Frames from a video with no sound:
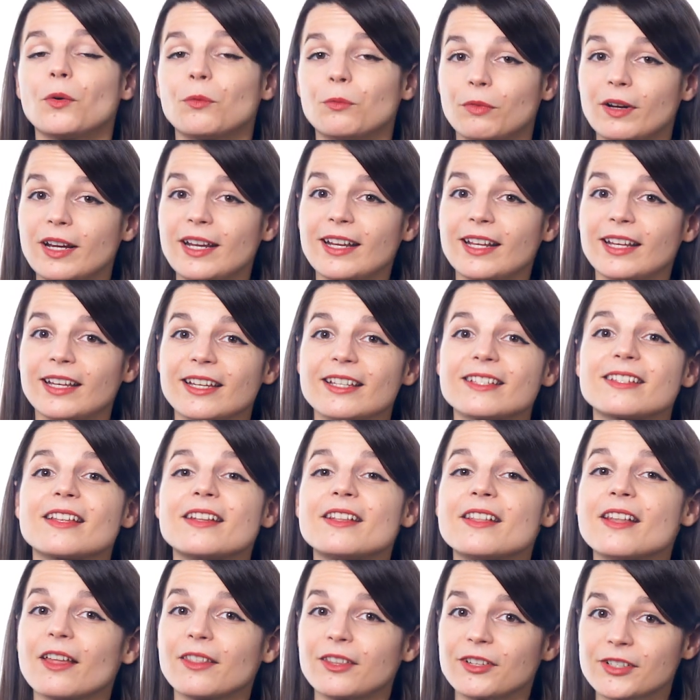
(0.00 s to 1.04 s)
Reading is
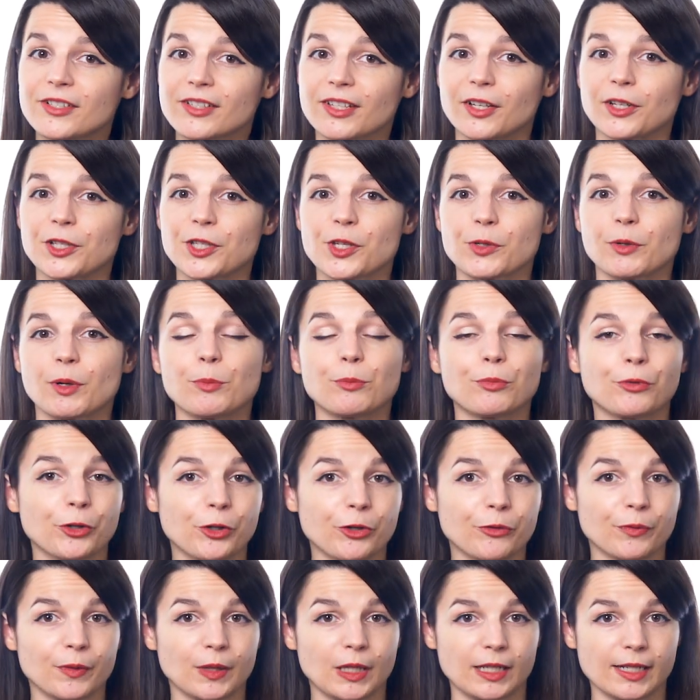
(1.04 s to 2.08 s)
another skill to
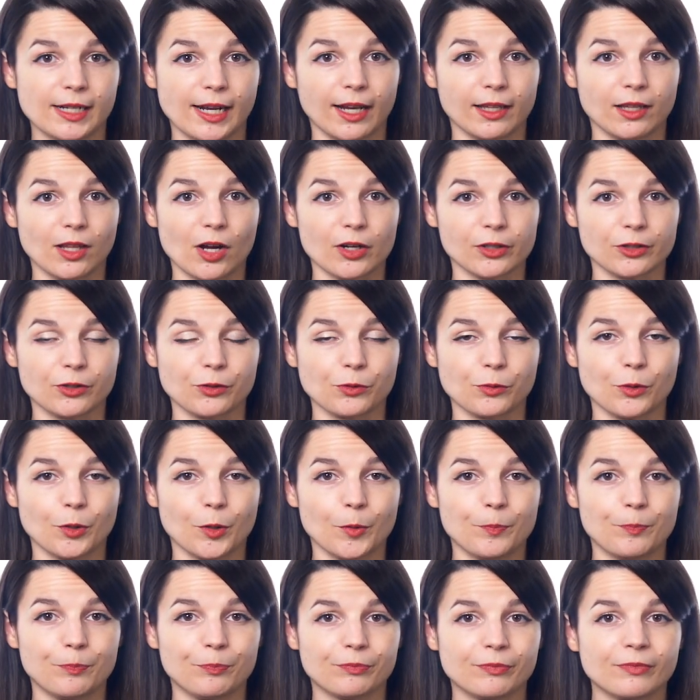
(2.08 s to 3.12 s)
improve with the Dialog tool.
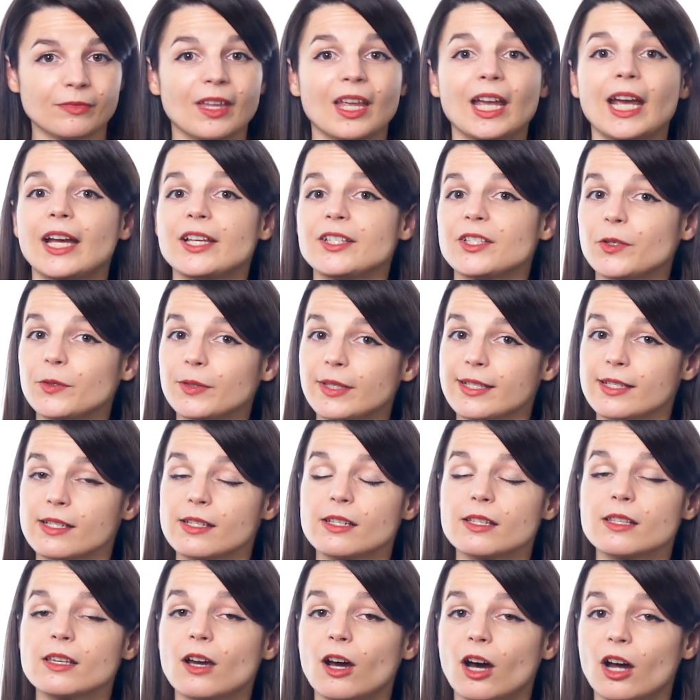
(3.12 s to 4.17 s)
As you listen
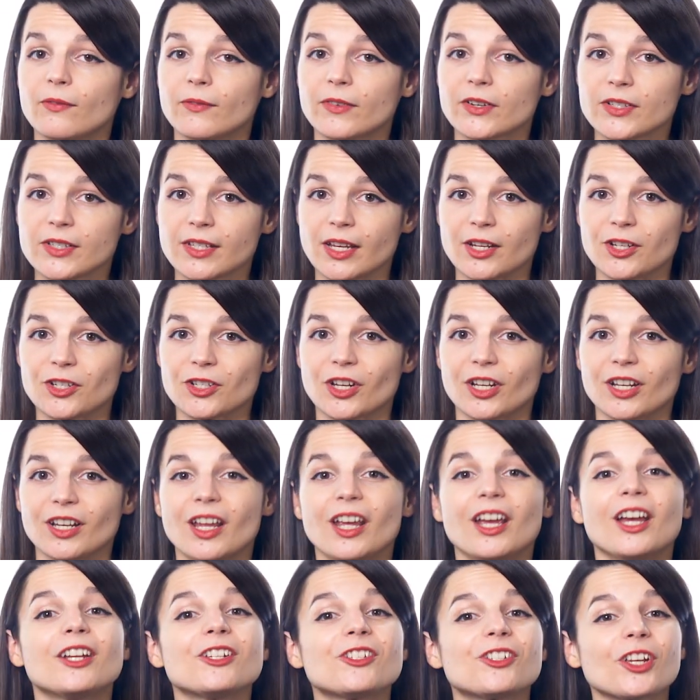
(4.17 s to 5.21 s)
to the conversation,
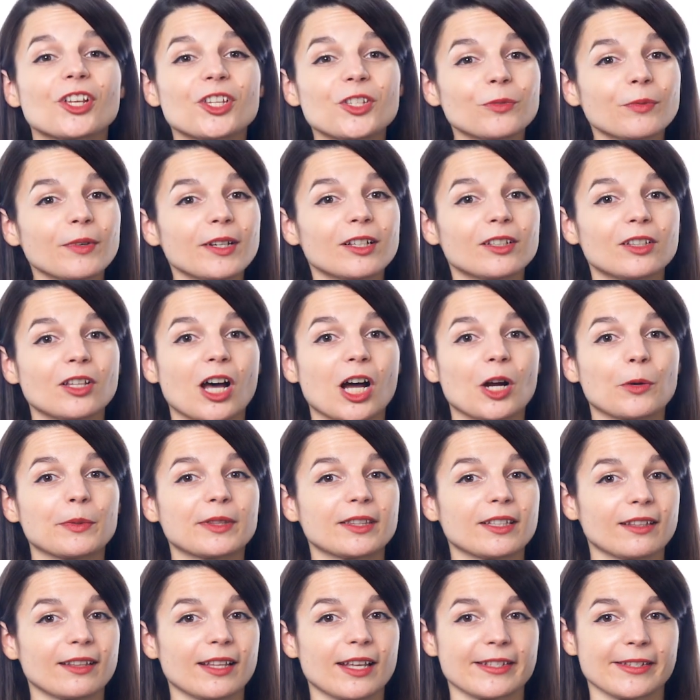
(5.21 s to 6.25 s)
just read along with
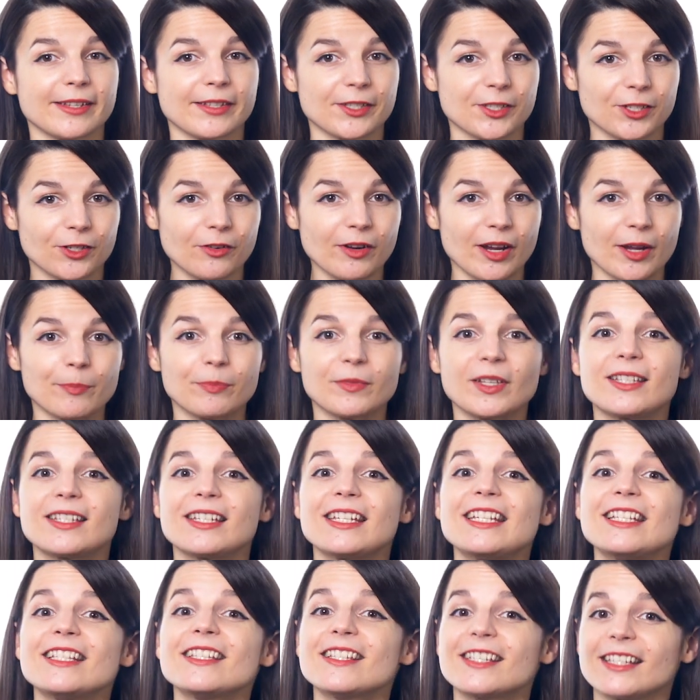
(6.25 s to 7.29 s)
the lesson script that's
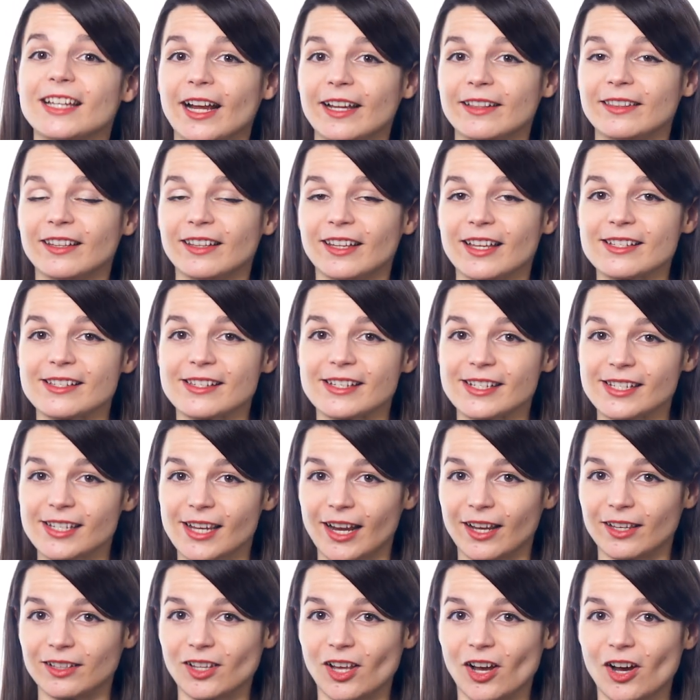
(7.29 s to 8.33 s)
inside the lesson
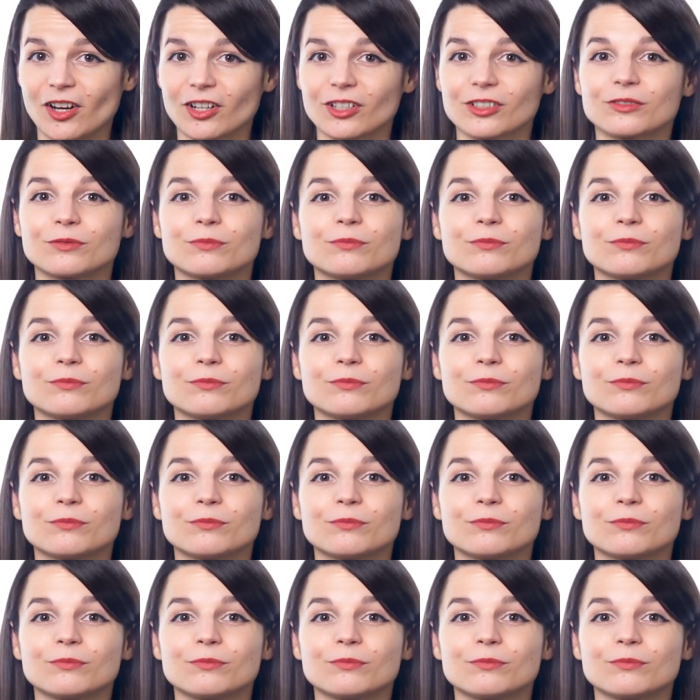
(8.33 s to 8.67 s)
dialogue.